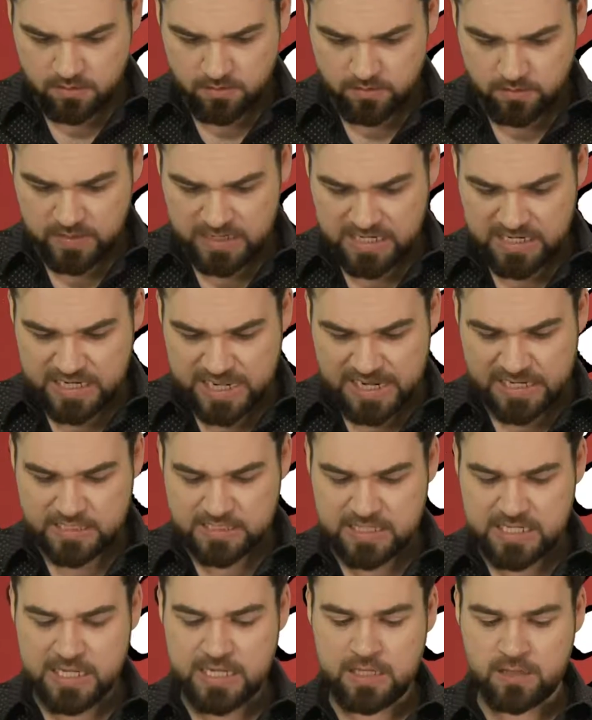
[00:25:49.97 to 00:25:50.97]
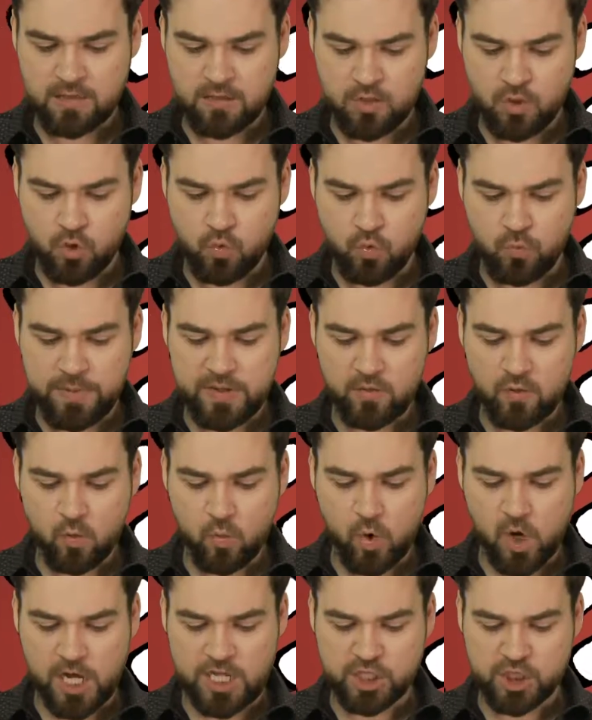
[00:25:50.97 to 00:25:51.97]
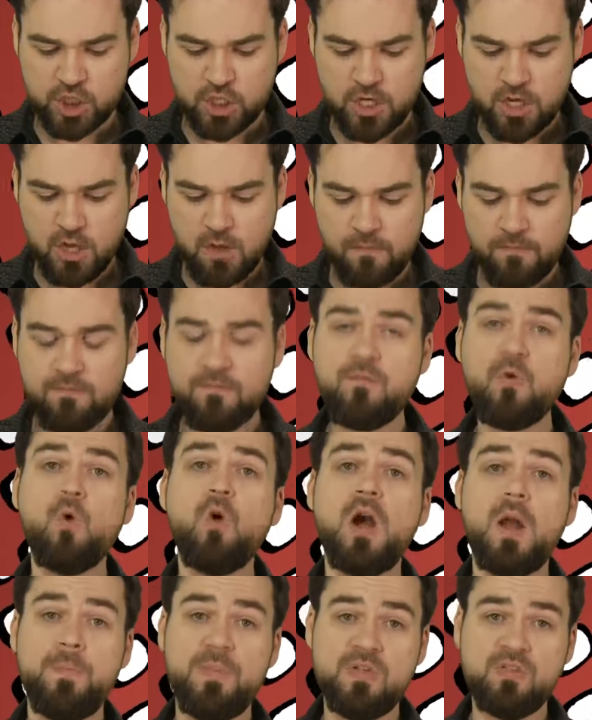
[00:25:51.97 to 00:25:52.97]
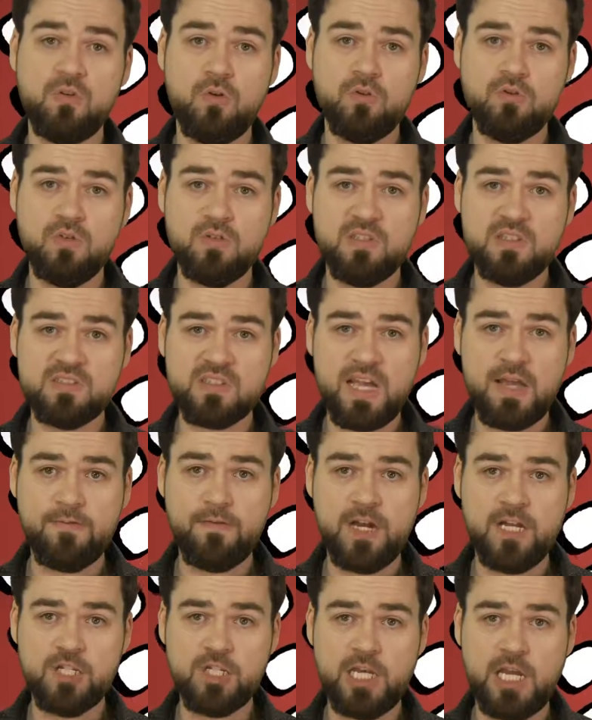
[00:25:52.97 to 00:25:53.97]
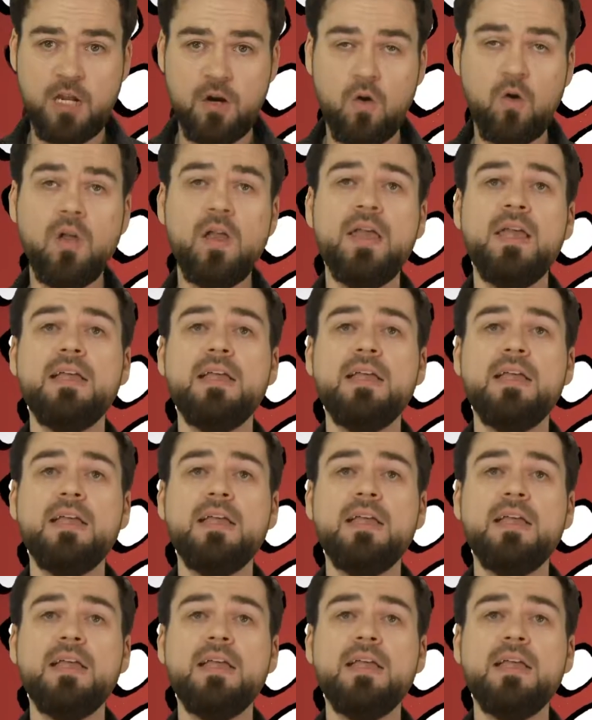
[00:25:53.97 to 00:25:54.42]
the 19th, you will be able to watch 4 episodes on the Sci-Fi channel.